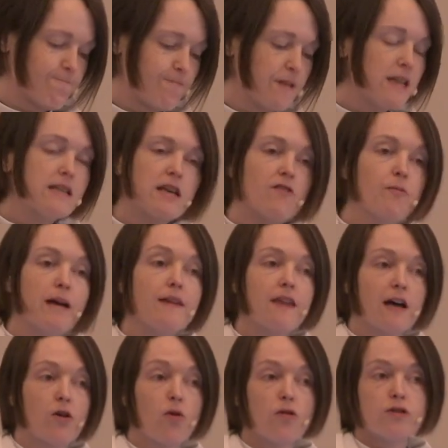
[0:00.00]
These have made
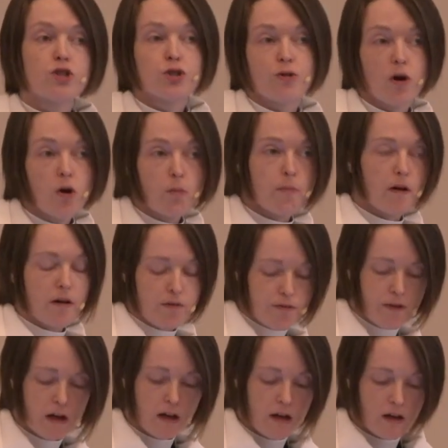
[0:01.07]
that old trope
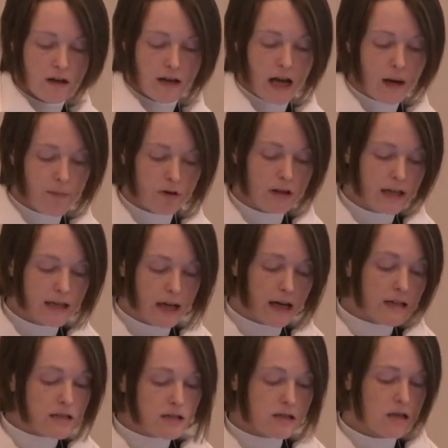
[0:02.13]
of
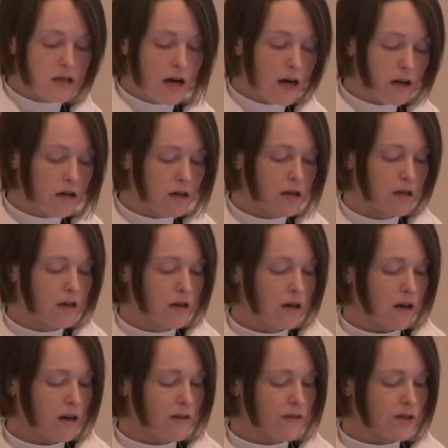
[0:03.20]
neighborliness to knock
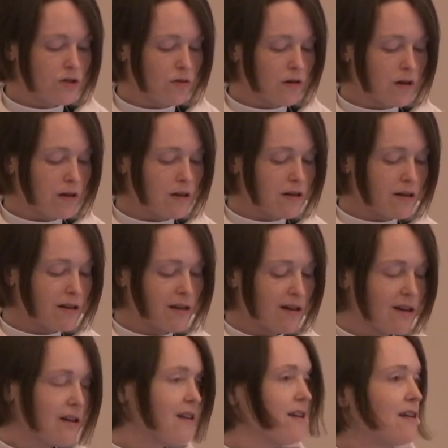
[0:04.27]
on the door
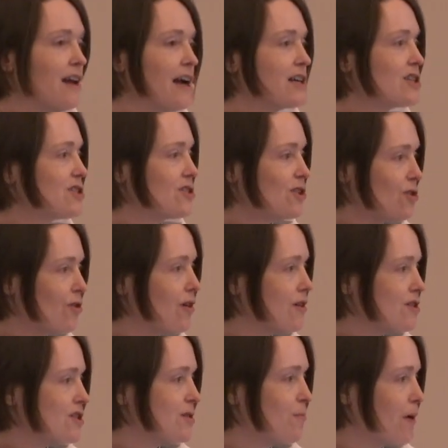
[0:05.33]
next to
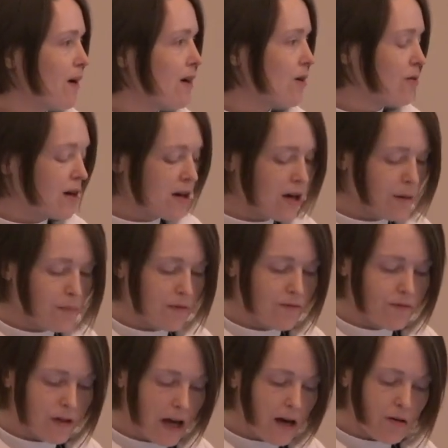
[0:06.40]
yours to borrow a cup of
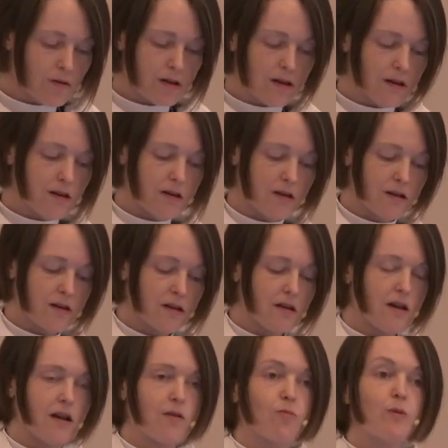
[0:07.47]
flour
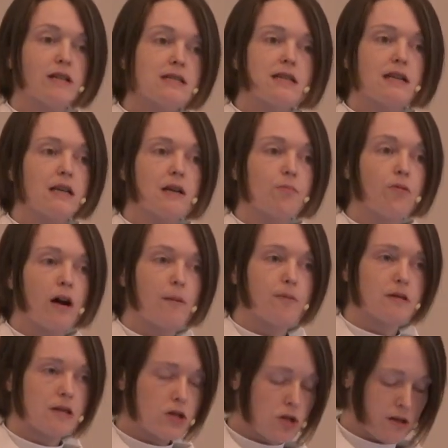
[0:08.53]
a risky
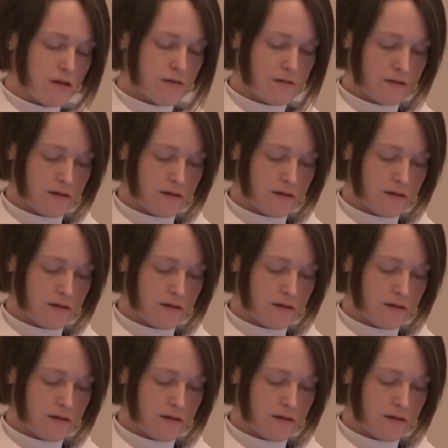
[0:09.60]
proposition.